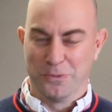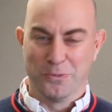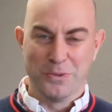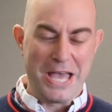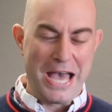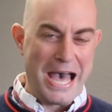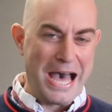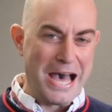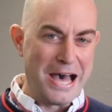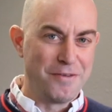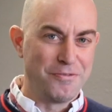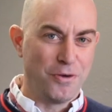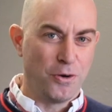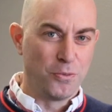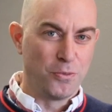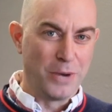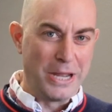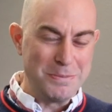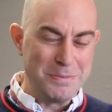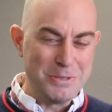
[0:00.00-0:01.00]
We have
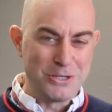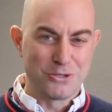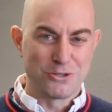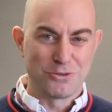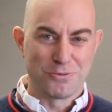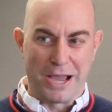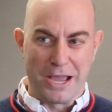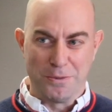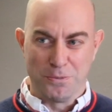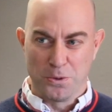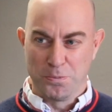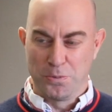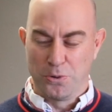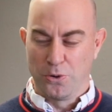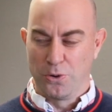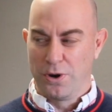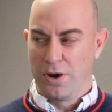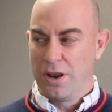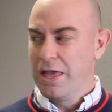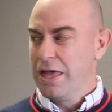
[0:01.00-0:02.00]
Rainier's Ride
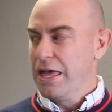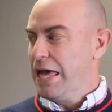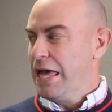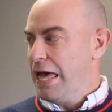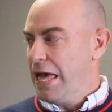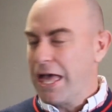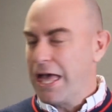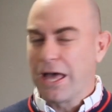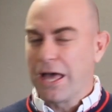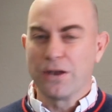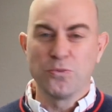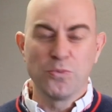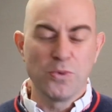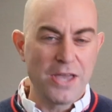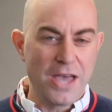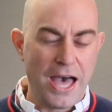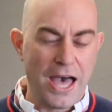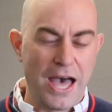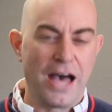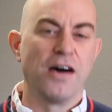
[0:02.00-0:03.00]
Report, and we
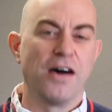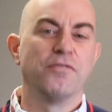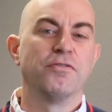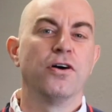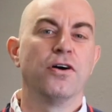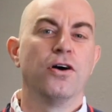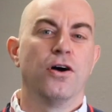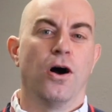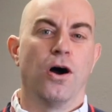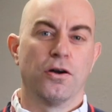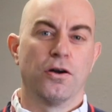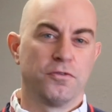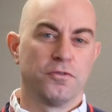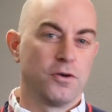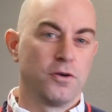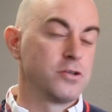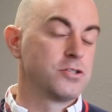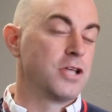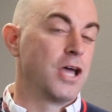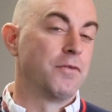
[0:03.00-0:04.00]
have our
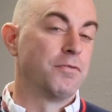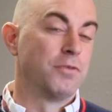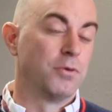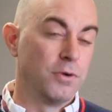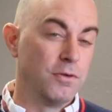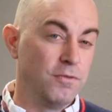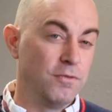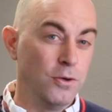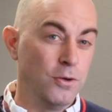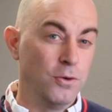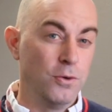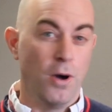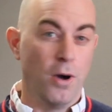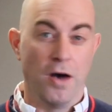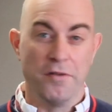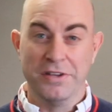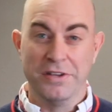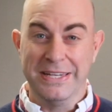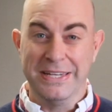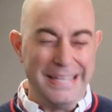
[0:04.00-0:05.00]
first ever review
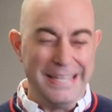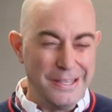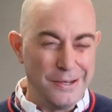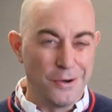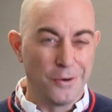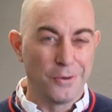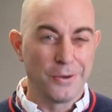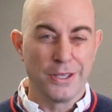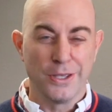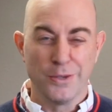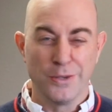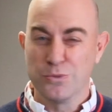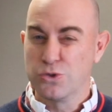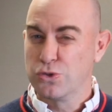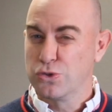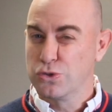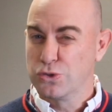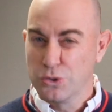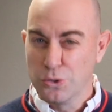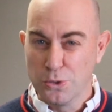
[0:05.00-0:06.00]
of an Inokim
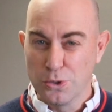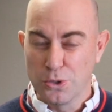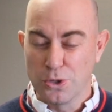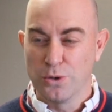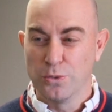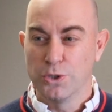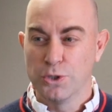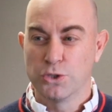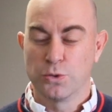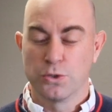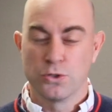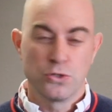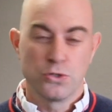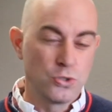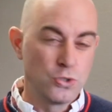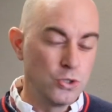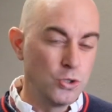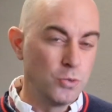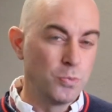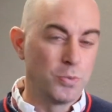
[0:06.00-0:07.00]
scooter, which we're
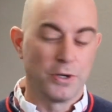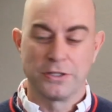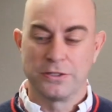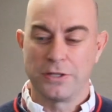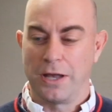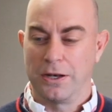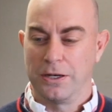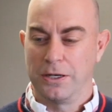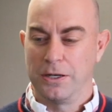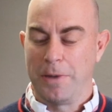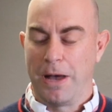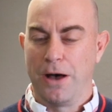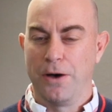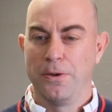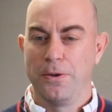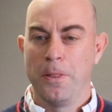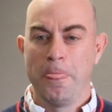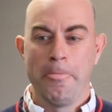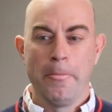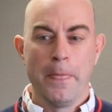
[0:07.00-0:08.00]
super excited
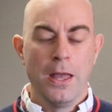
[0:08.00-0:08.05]
about.